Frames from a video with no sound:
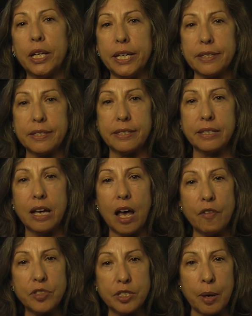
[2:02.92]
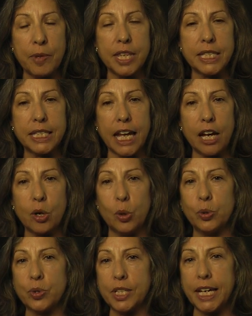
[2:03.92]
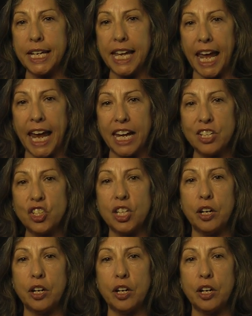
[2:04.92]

list of some of the stakeholders engaged